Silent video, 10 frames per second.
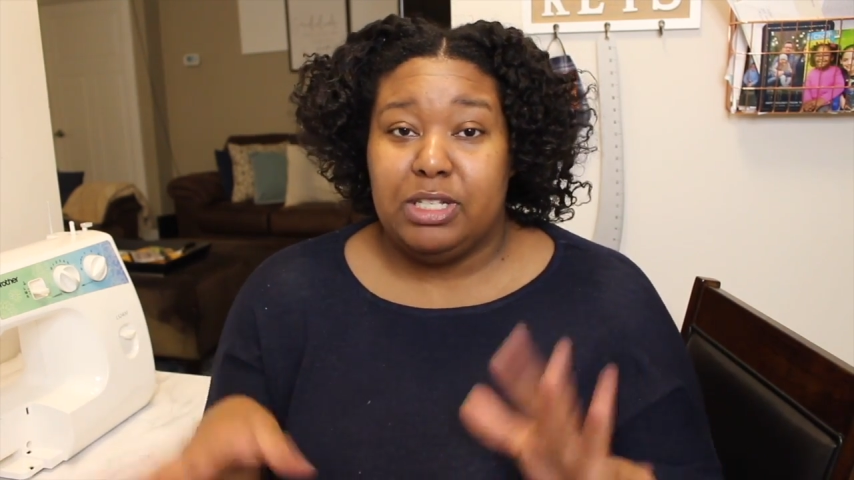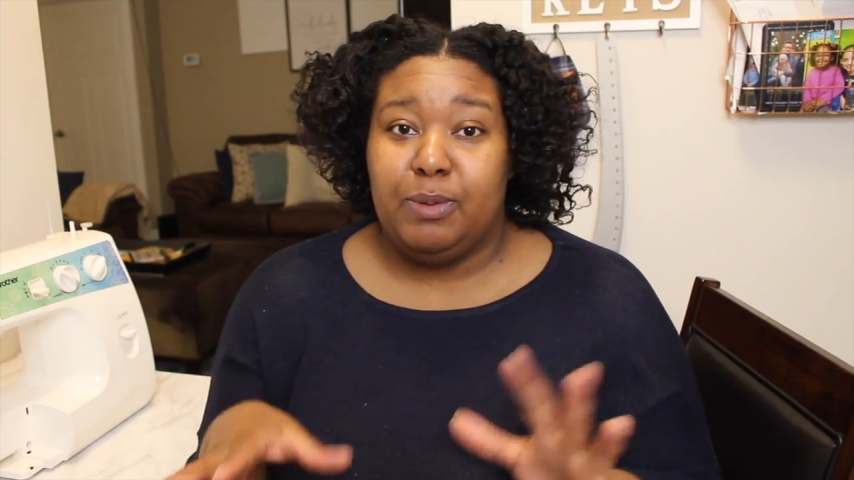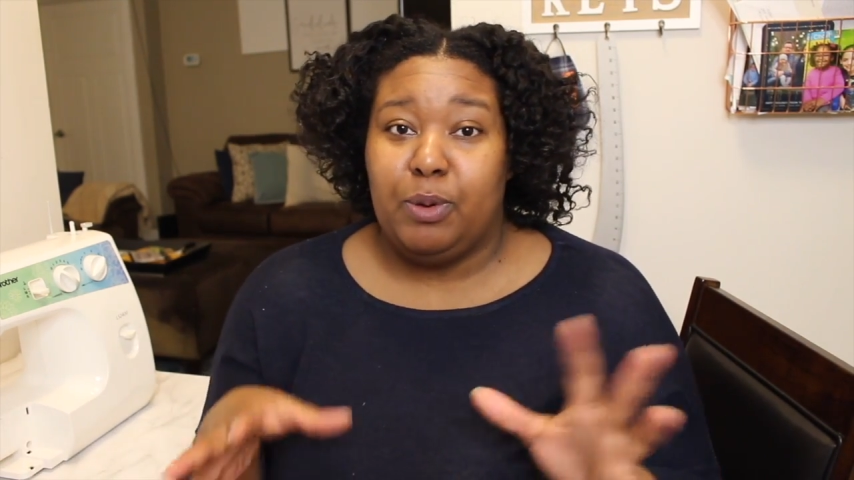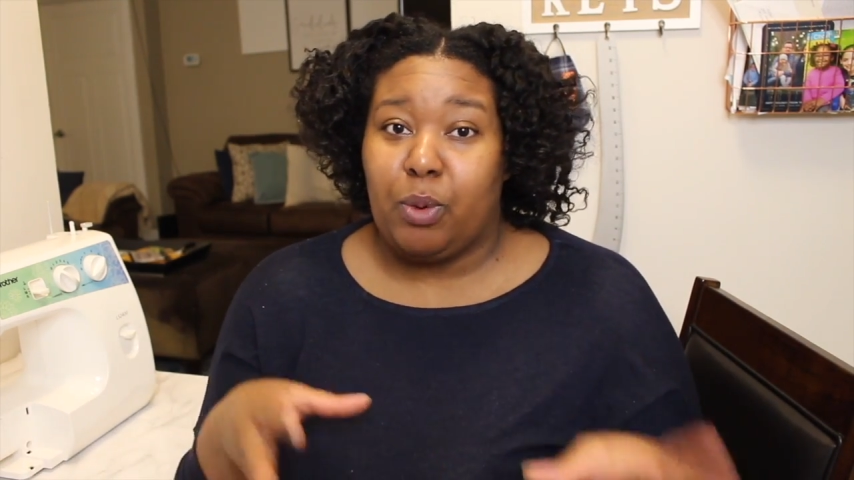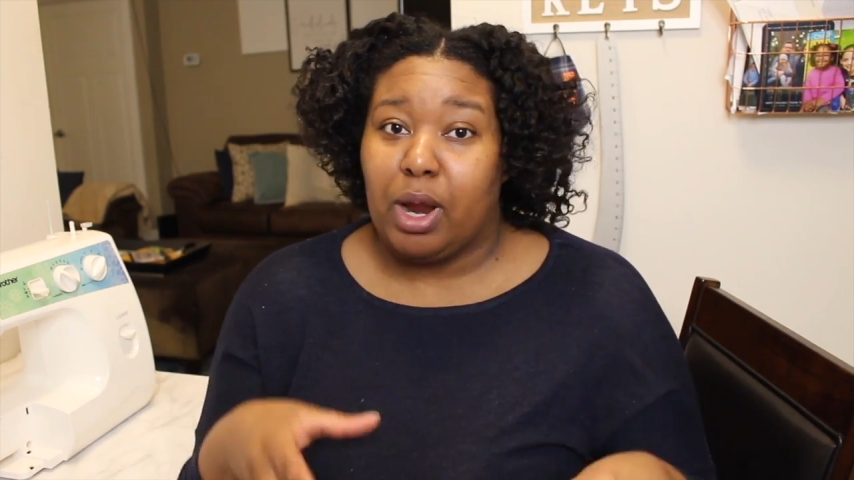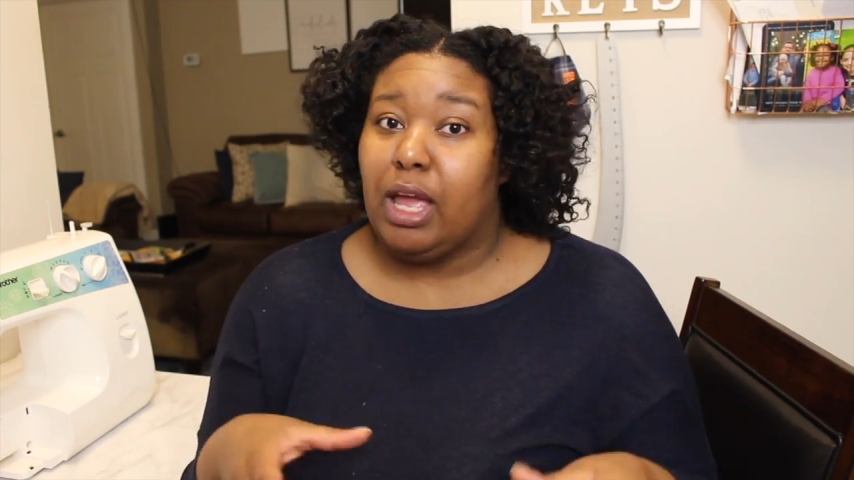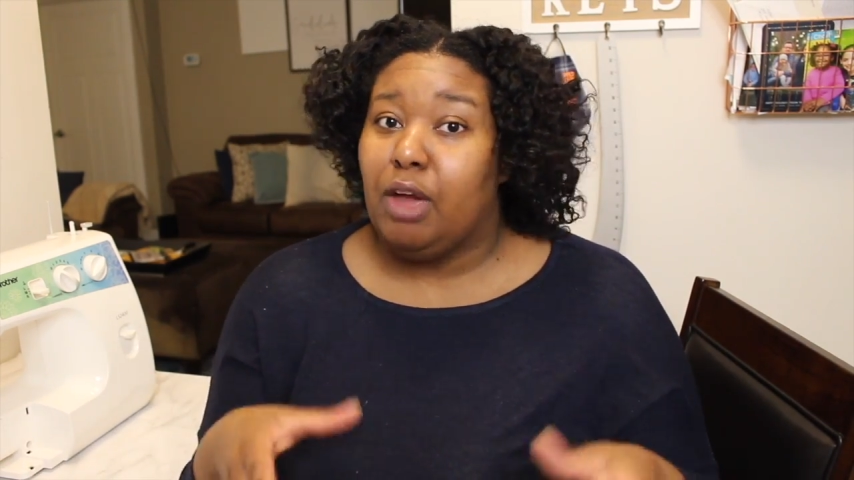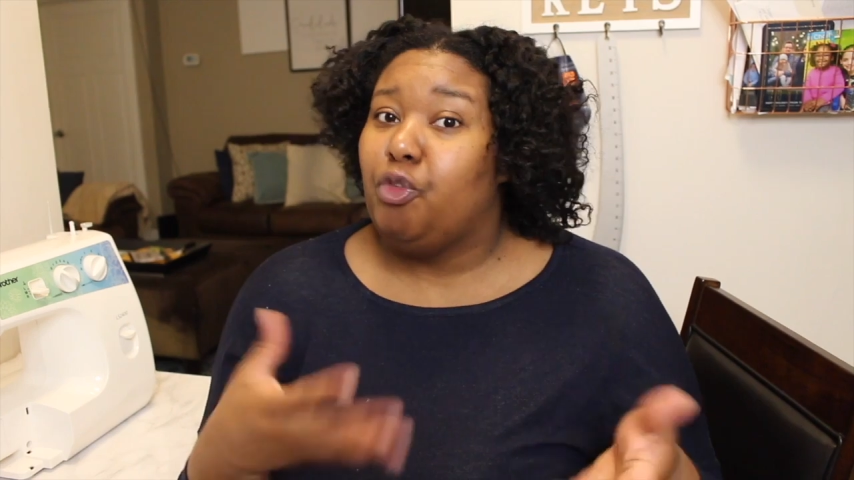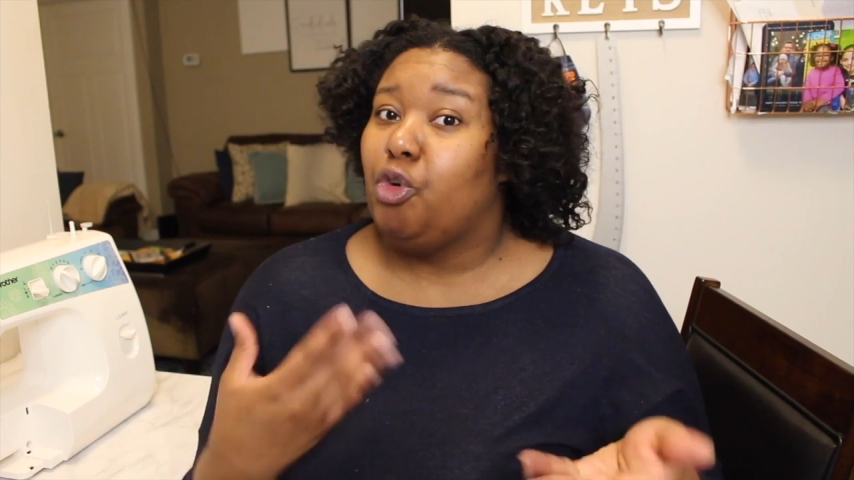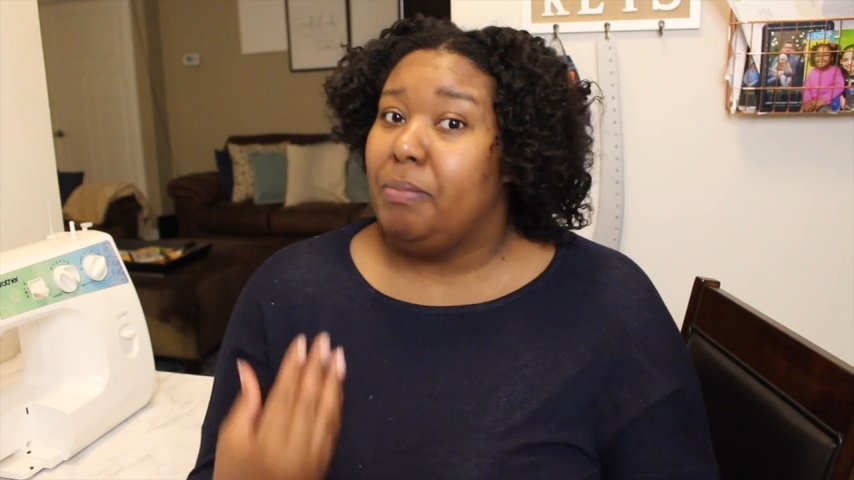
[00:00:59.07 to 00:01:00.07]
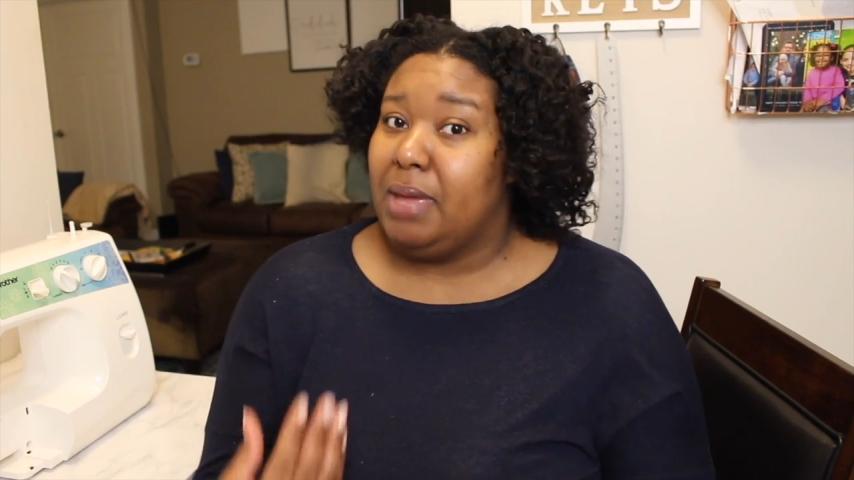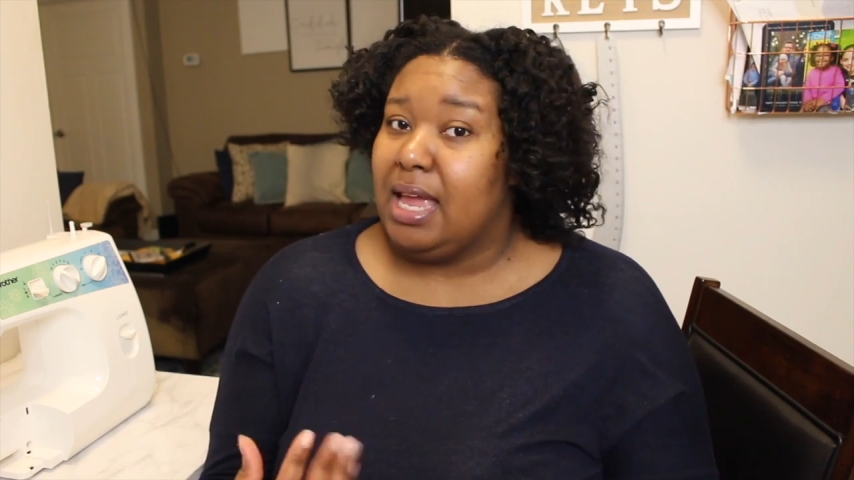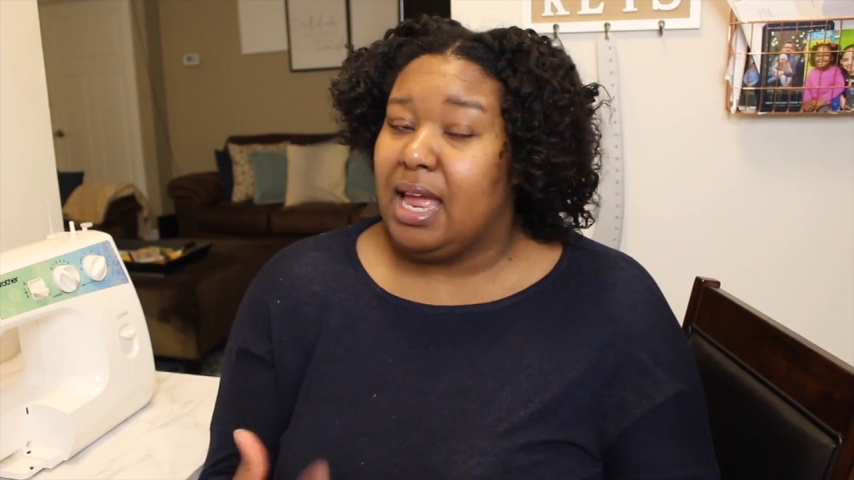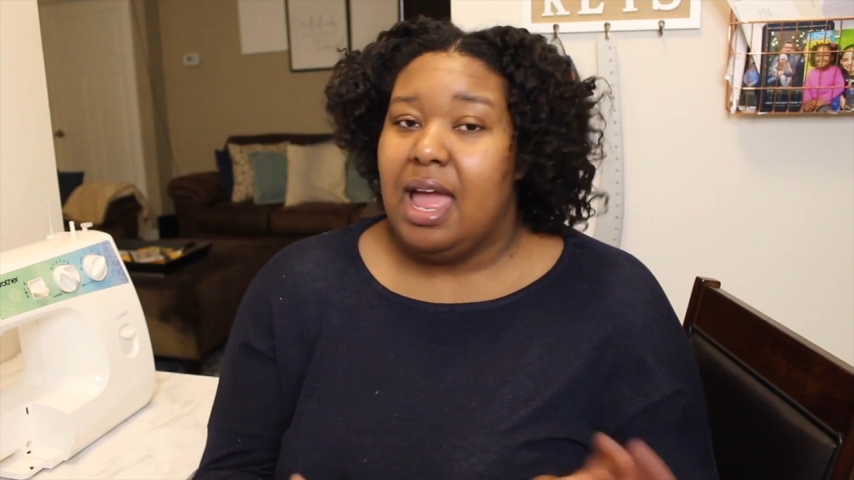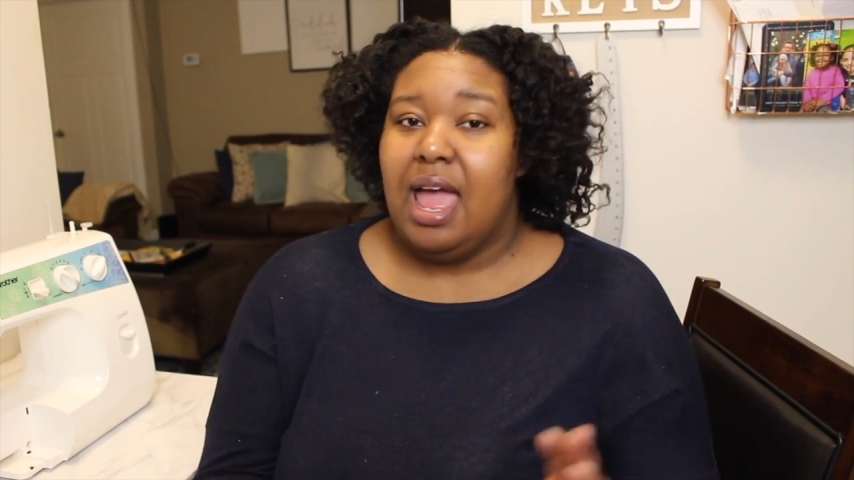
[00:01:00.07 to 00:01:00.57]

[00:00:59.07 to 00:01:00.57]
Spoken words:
been working for me.